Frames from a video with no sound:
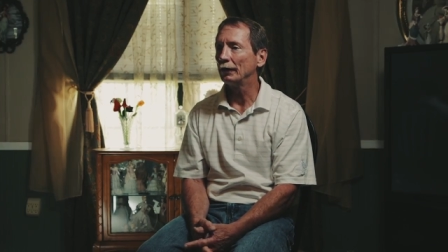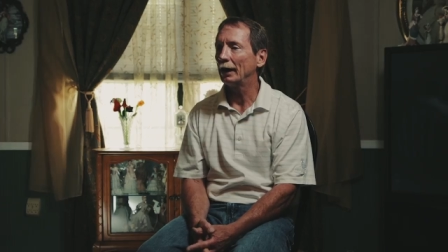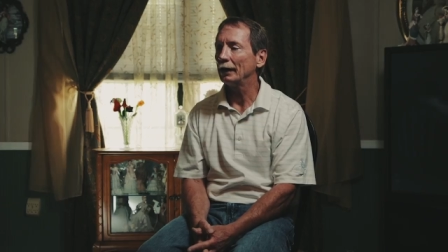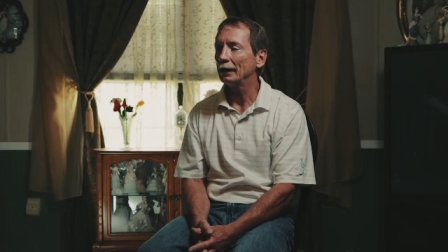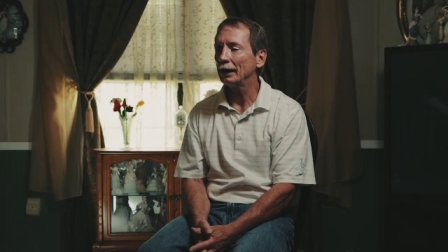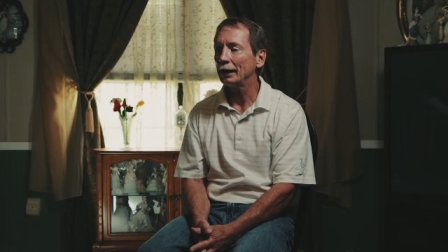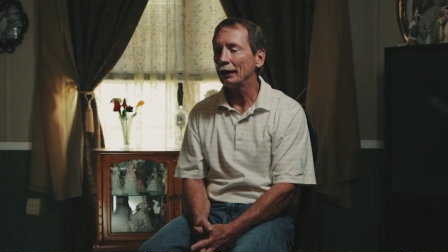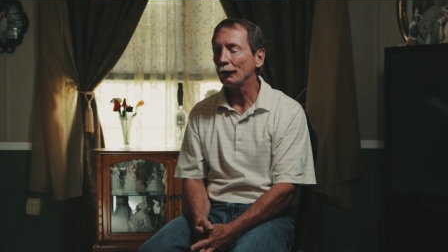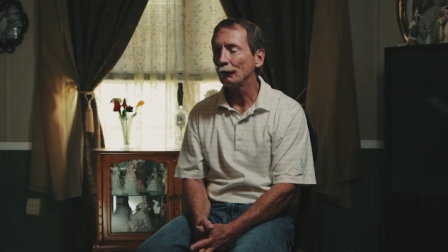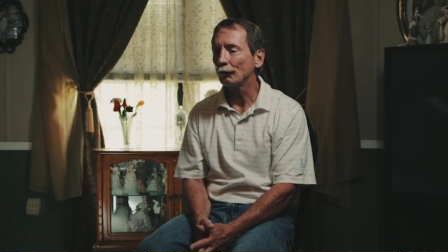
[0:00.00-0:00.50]
I
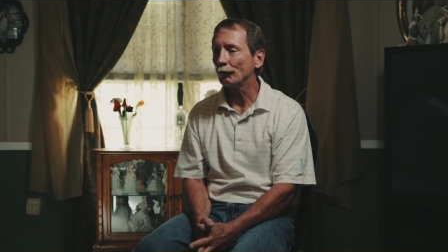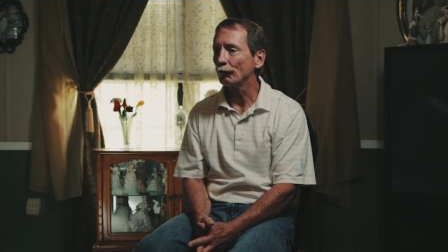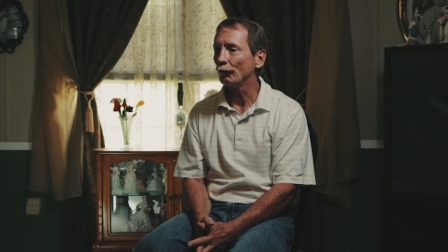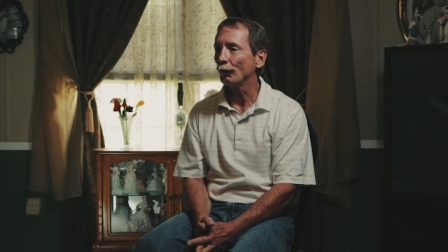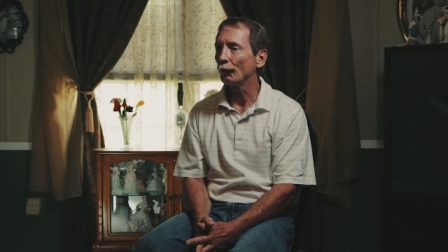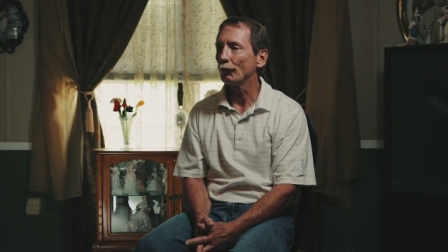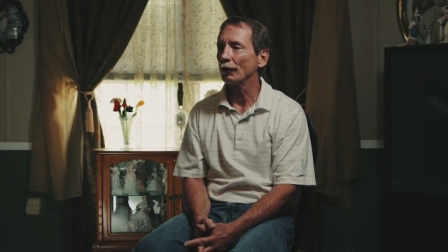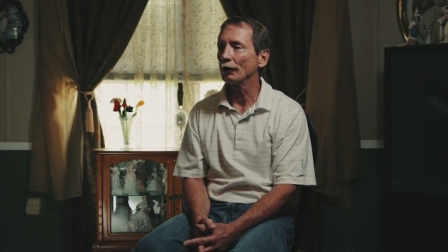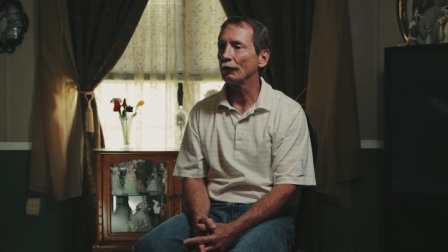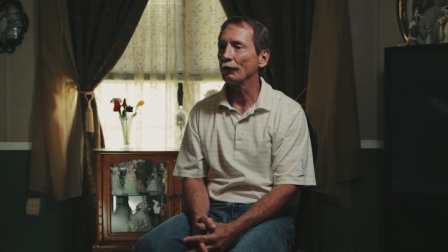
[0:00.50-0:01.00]
laid on the
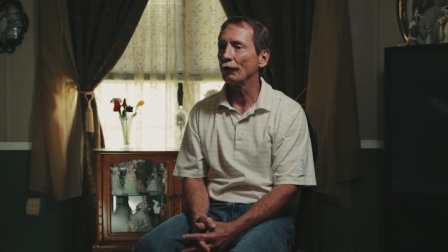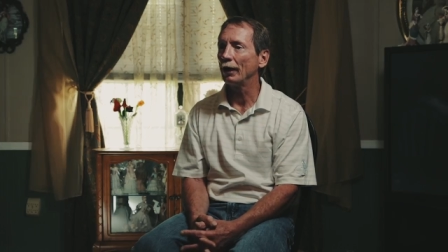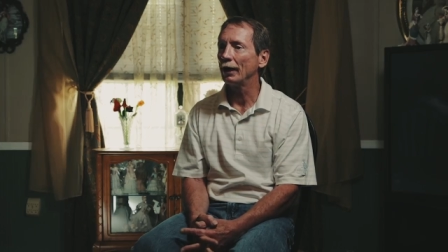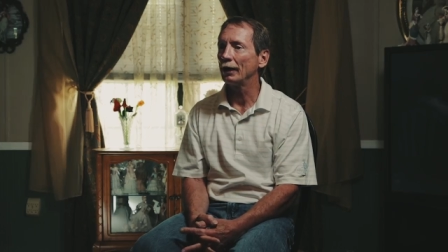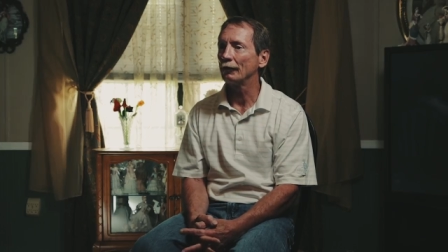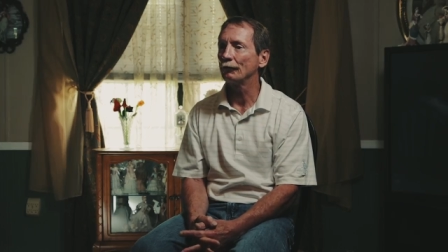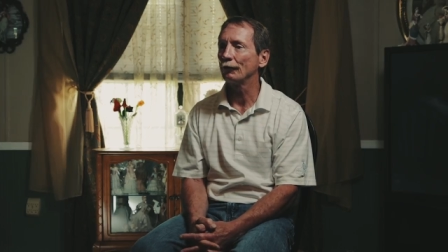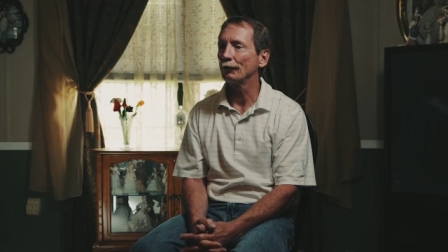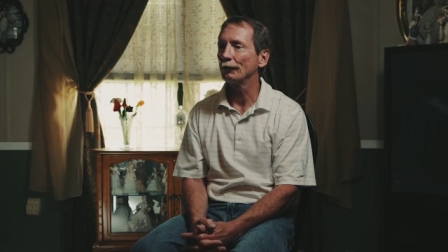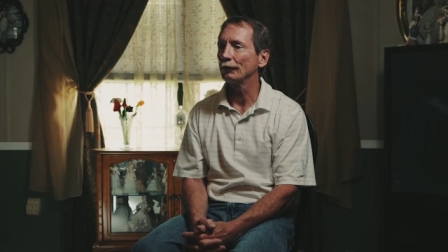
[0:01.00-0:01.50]
floor and I
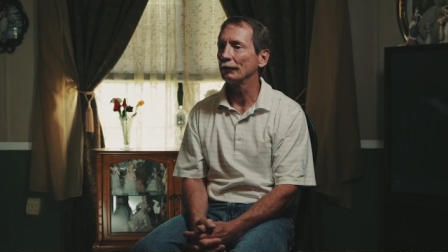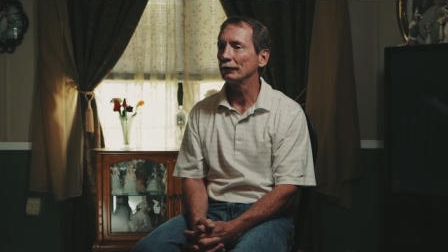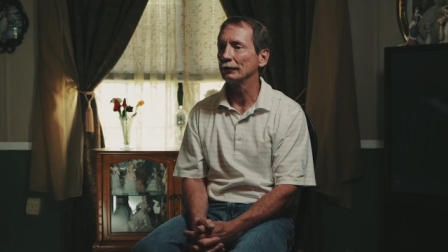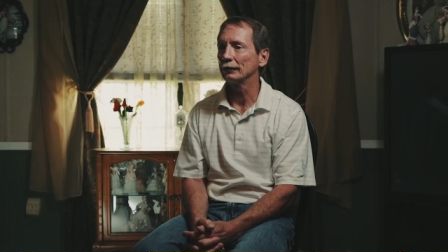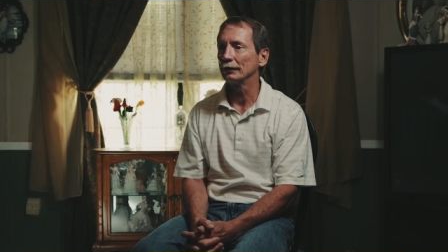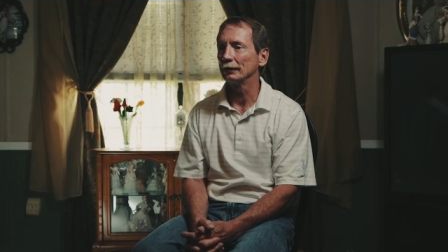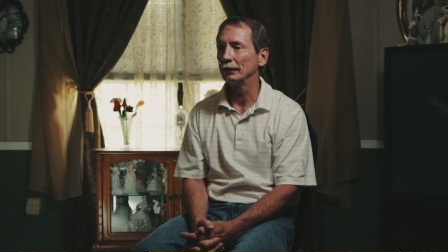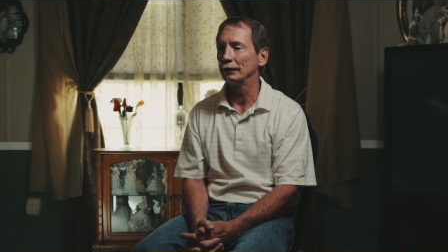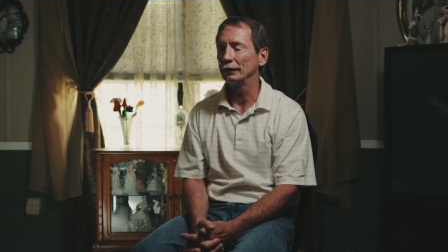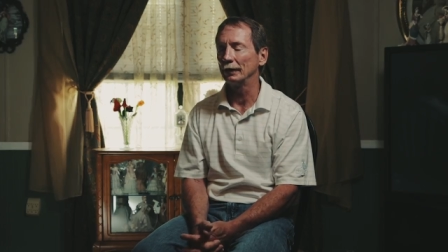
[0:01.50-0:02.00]
cried for
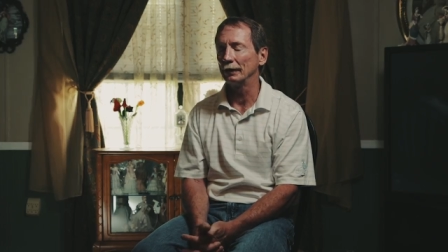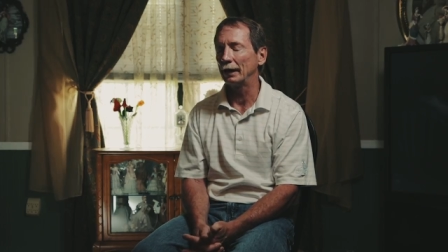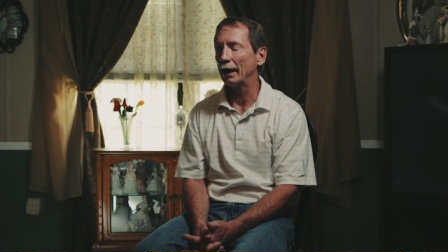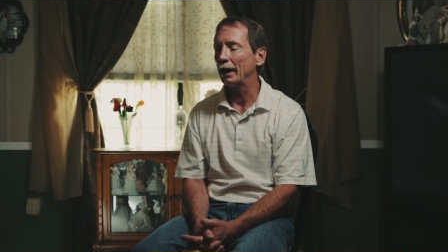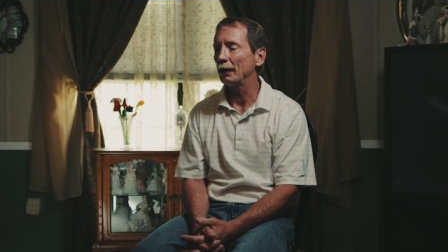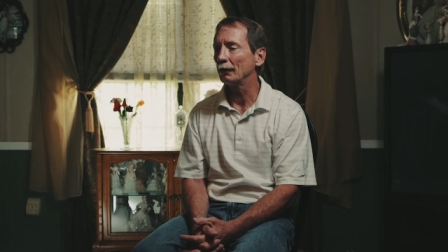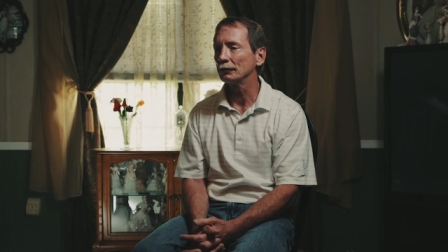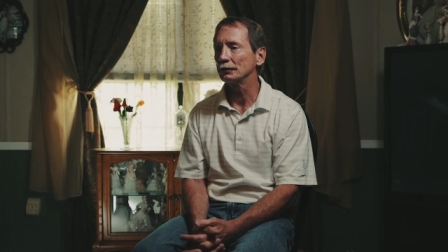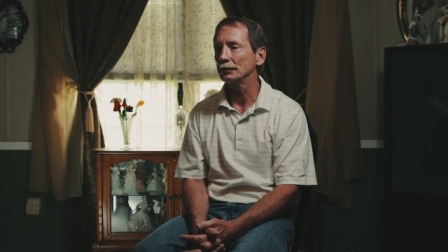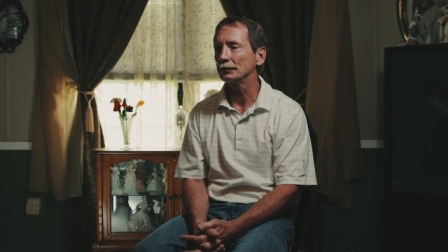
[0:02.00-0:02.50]

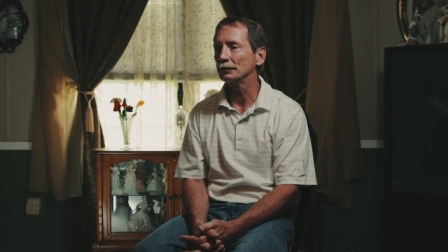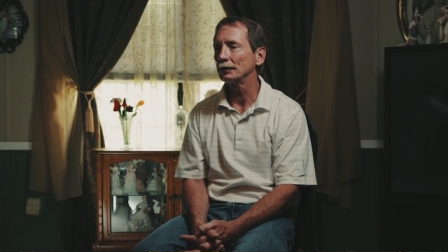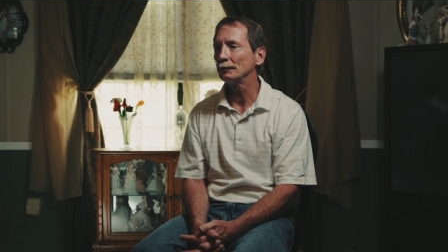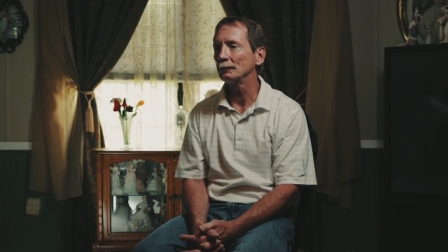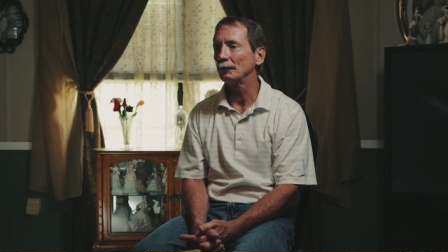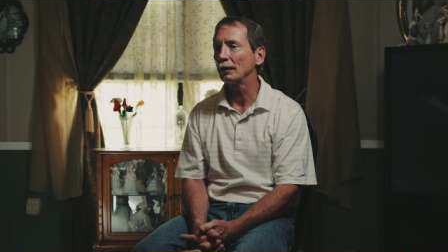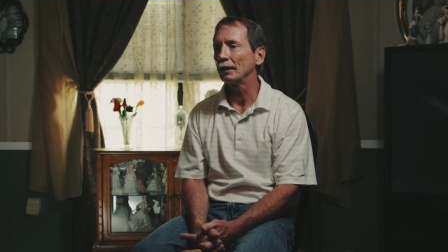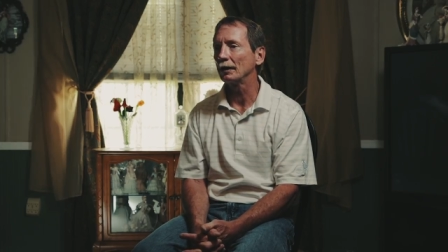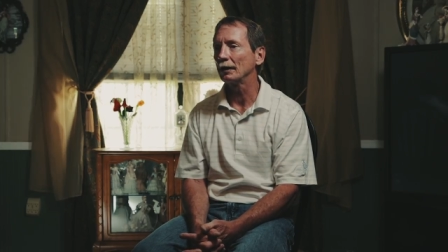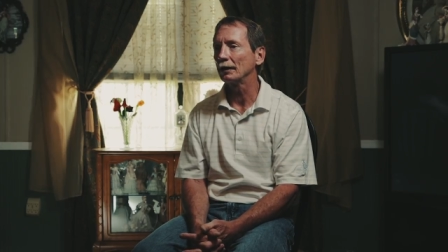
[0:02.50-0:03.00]
hours, it
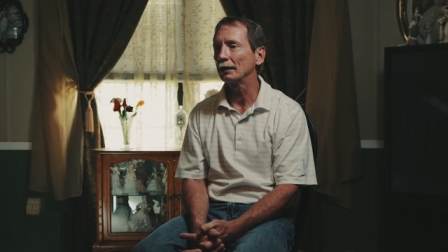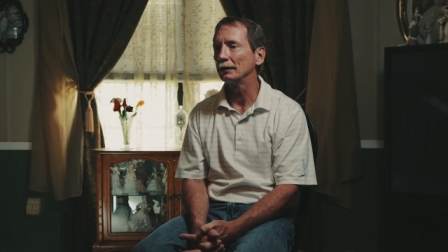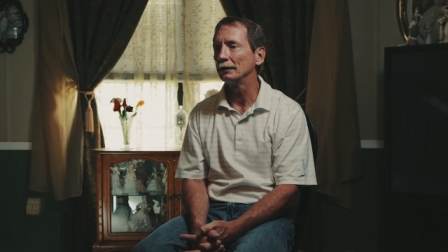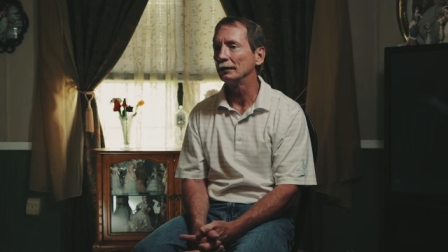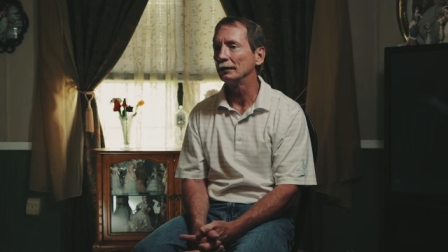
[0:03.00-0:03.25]
seemed like.